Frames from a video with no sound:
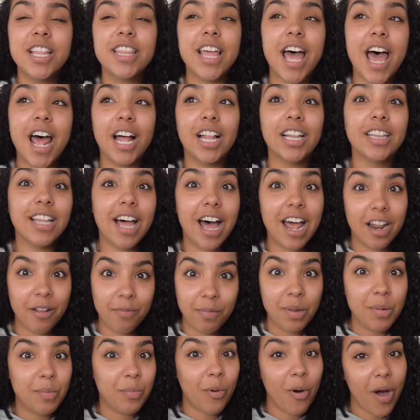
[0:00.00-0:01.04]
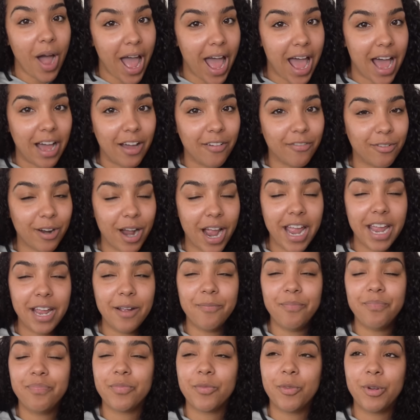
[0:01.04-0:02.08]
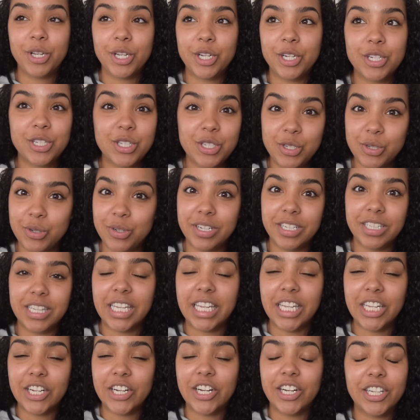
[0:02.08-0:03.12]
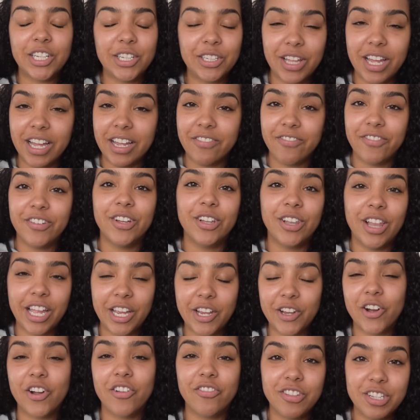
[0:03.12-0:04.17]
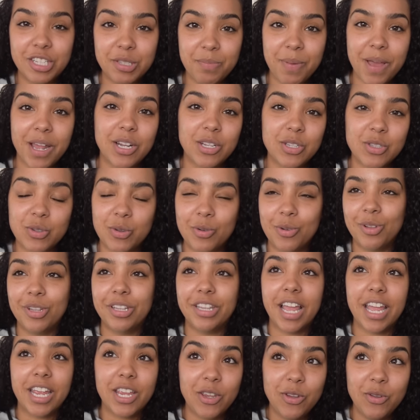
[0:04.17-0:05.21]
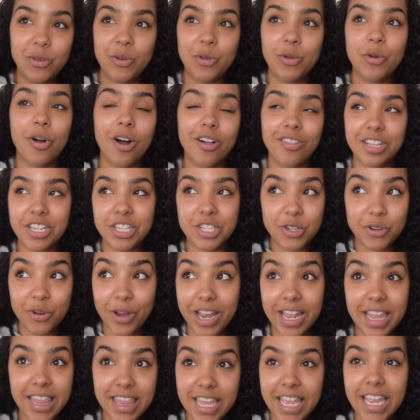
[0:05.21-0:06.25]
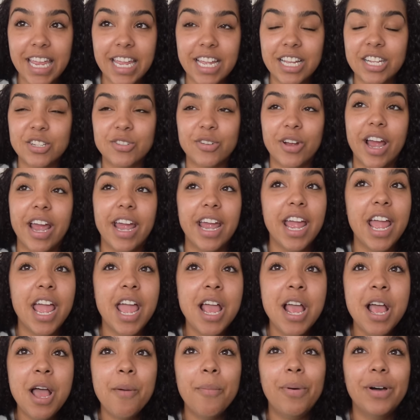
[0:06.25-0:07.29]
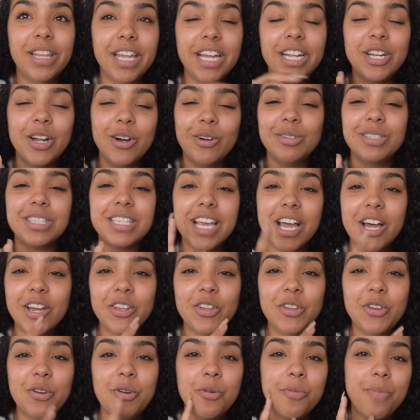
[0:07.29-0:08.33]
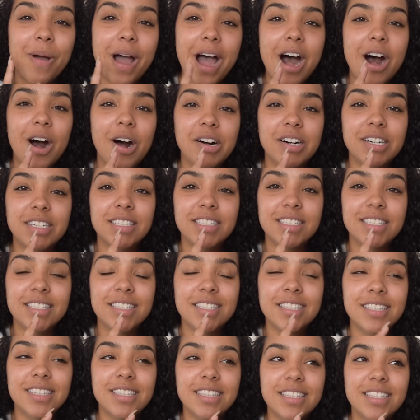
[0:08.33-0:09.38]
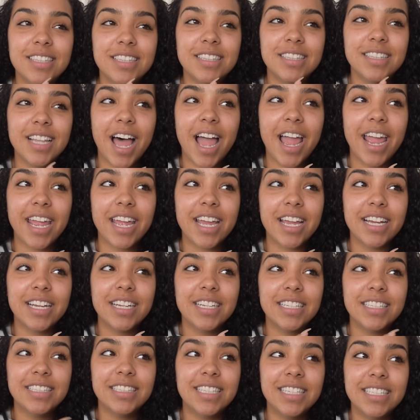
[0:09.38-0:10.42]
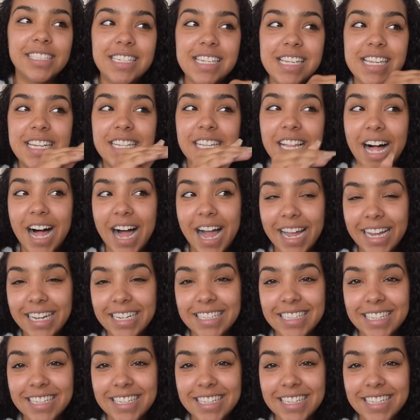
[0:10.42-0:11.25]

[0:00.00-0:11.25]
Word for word: that a lot of people have, right? When you're a student leader and you like feel like you're on this pedestal and like you do all these great things, right? But they don't tell you about like the decline